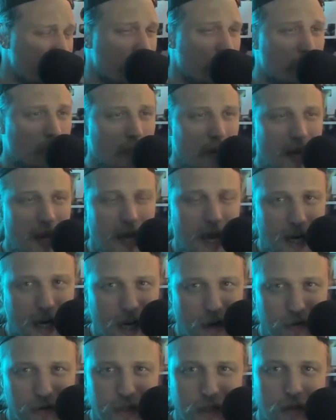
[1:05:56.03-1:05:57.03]
it's great hanging
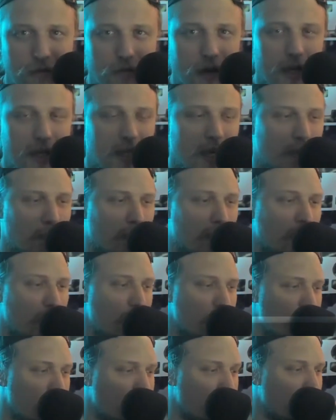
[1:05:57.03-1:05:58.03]
out with you, great talking about the
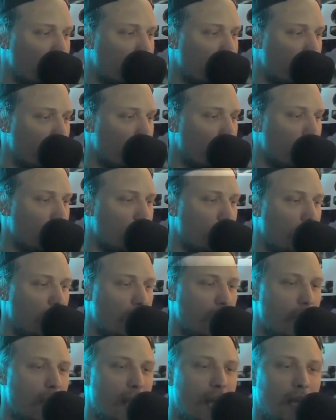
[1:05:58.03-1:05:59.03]
issues with you,
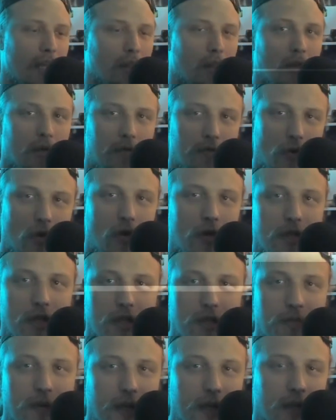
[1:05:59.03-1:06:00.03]
and I look forward to
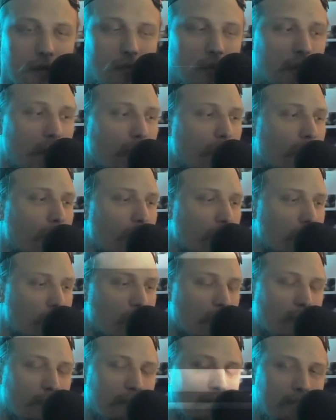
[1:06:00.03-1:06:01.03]
speaking with you again
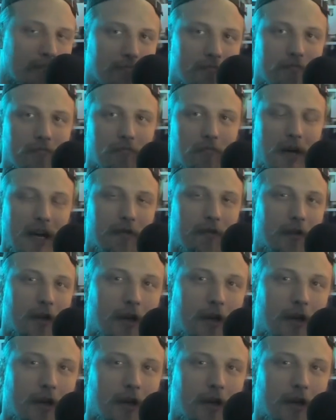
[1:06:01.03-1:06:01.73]
soon. Bye for